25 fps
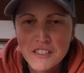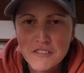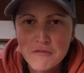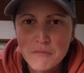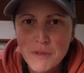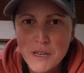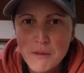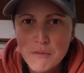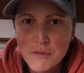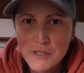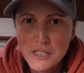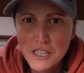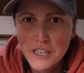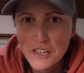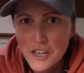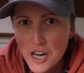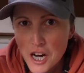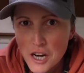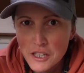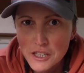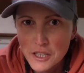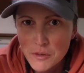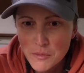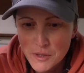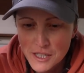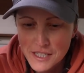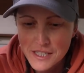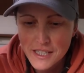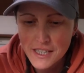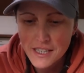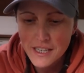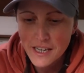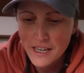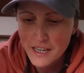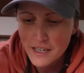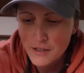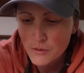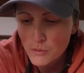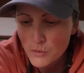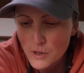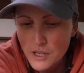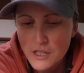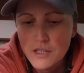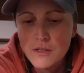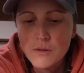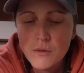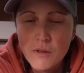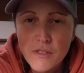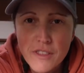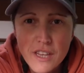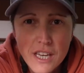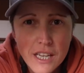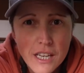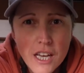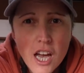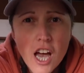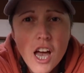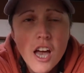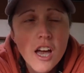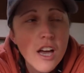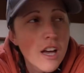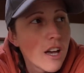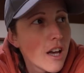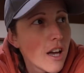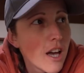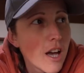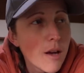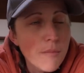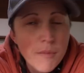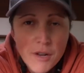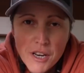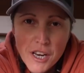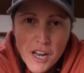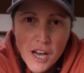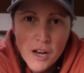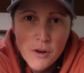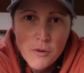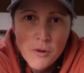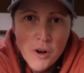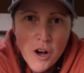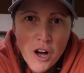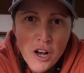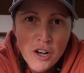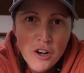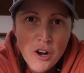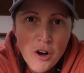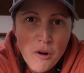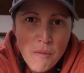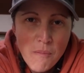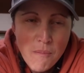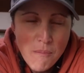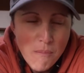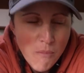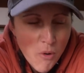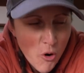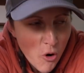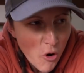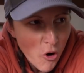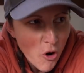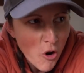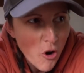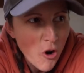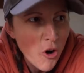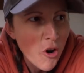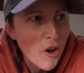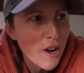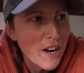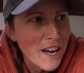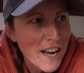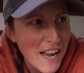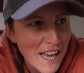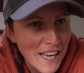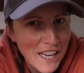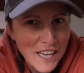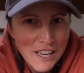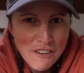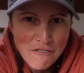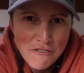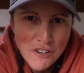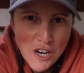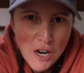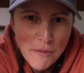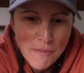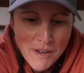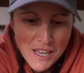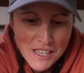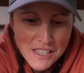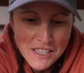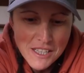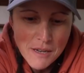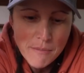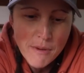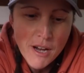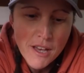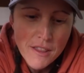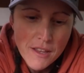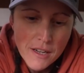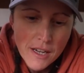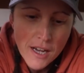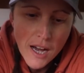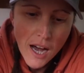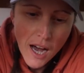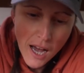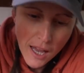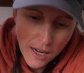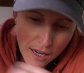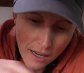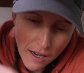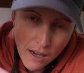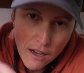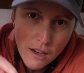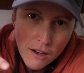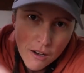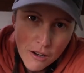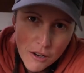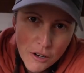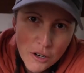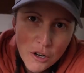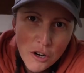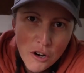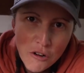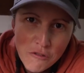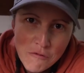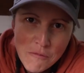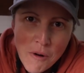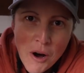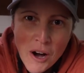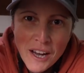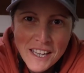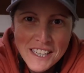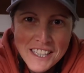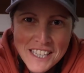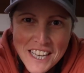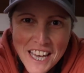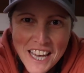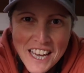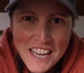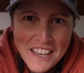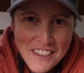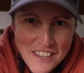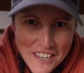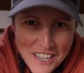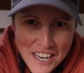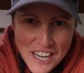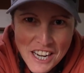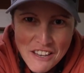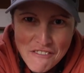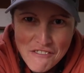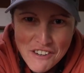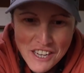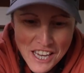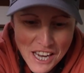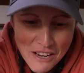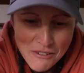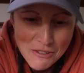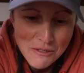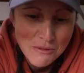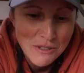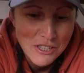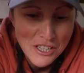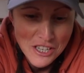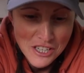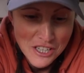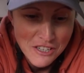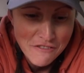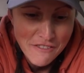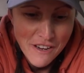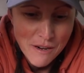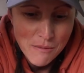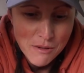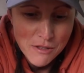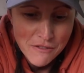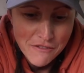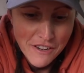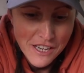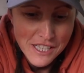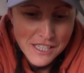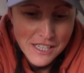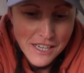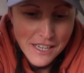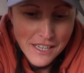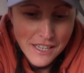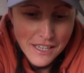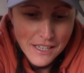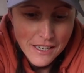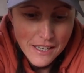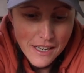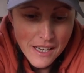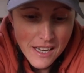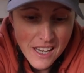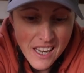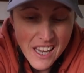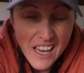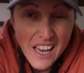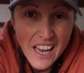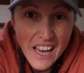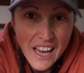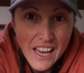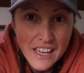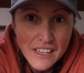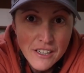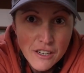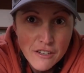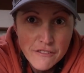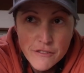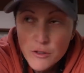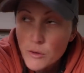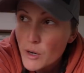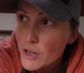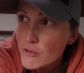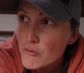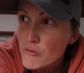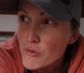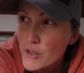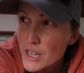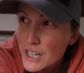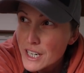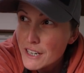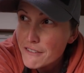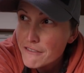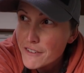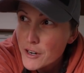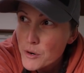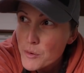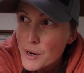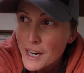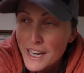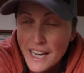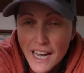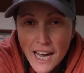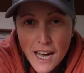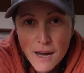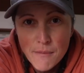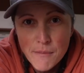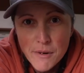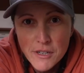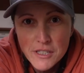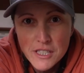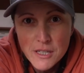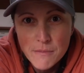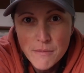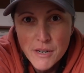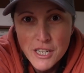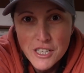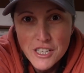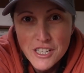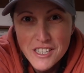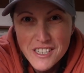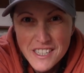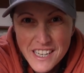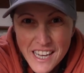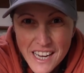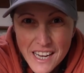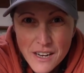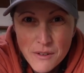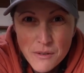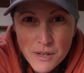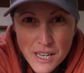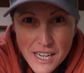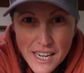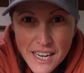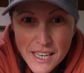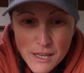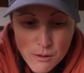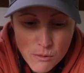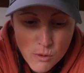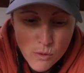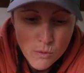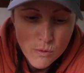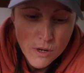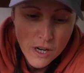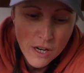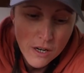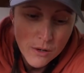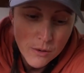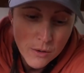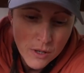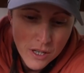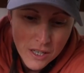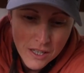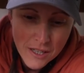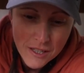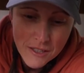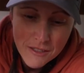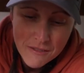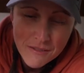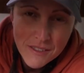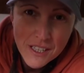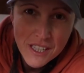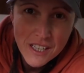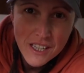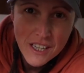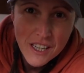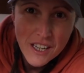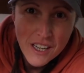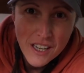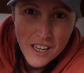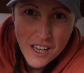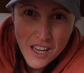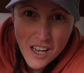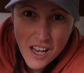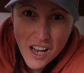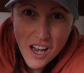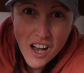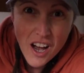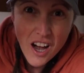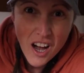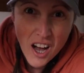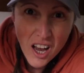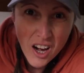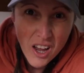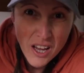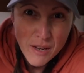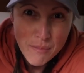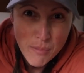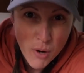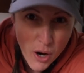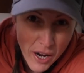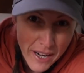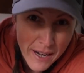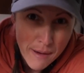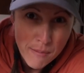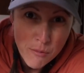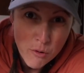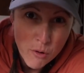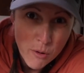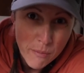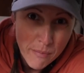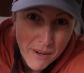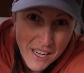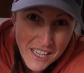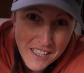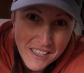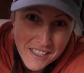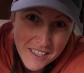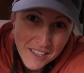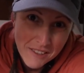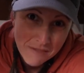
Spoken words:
of people saying, oh, I don't want to see that and all this sort of thing. But no, I got more negative comments about the colour of my tea than anything else, which I just found was fascinating. And I thought I'd really throw a cat amongst the pigeons now and let you all know I like pineapple on pizza.